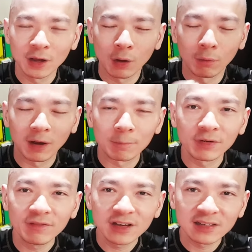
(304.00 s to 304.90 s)
Well,
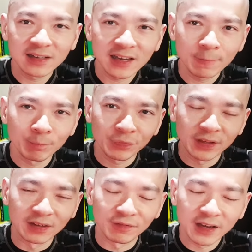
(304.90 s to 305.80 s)
previously
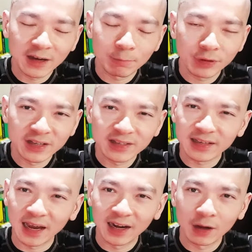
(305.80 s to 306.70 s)
the fingerprint
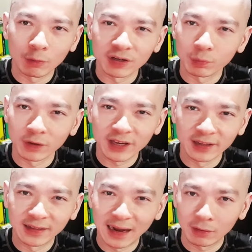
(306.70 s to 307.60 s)
scanner was working
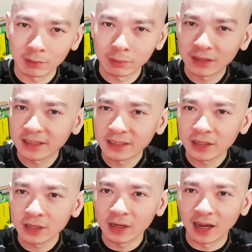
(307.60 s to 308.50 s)
terribly,
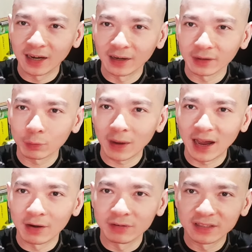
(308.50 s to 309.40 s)
and that's why
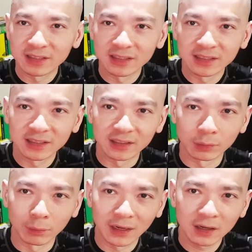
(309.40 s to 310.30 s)
I returned it as
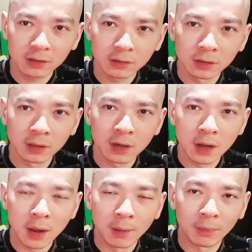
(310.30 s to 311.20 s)
well.
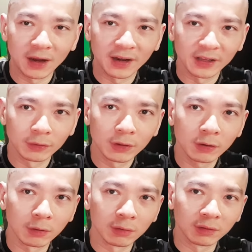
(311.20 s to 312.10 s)
But there you
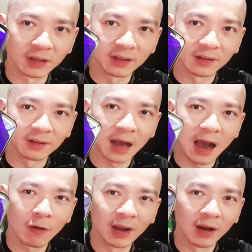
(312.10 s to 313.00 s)
go, this is
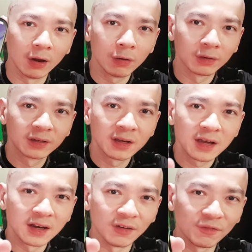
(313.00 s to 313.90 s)
how it looks
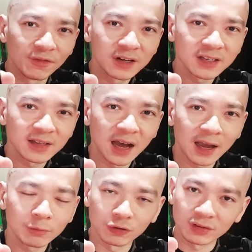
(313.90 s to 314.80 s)
the first
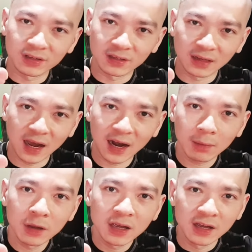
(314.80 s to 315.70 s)
time you start up
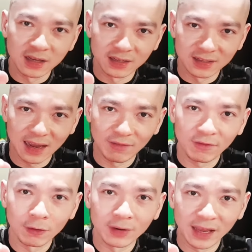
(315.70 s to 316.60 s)
a
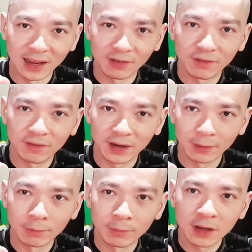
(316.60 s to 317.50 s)
Zenfone 8 Flip.
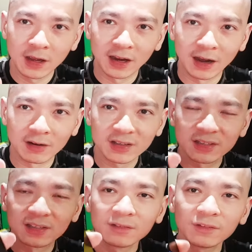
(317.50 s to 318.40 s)
Now this
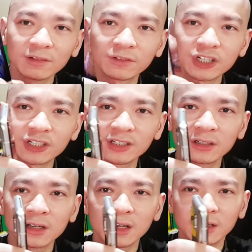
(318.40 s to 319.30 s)
silver version,
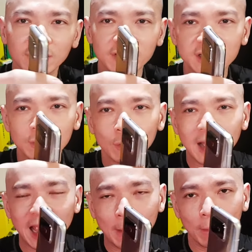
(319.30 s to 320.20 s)
the reason why
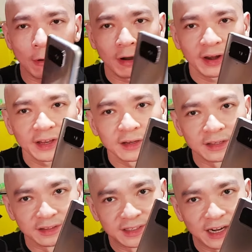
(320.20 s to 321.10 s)
I bought it
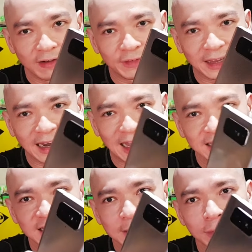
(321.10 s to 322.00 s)
instead of the
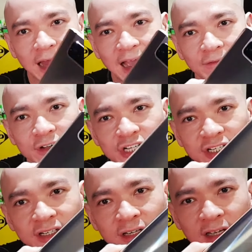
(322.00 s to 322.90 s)
galactic black
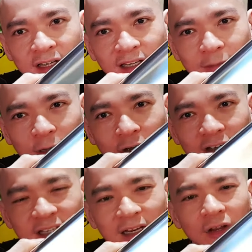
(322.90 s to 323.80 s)
version is
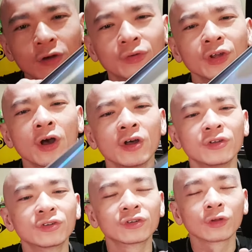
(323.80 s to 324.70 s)
because it looks
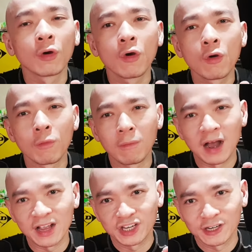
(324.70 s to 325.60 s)
so
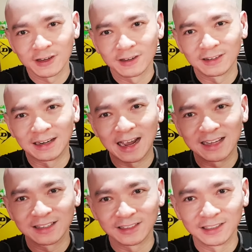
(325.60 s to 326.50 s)
much
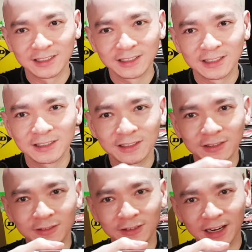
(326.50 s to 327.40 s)
nicer,
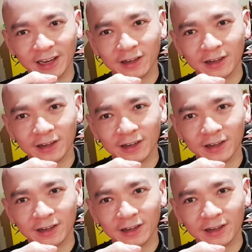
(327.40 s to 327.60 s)
right?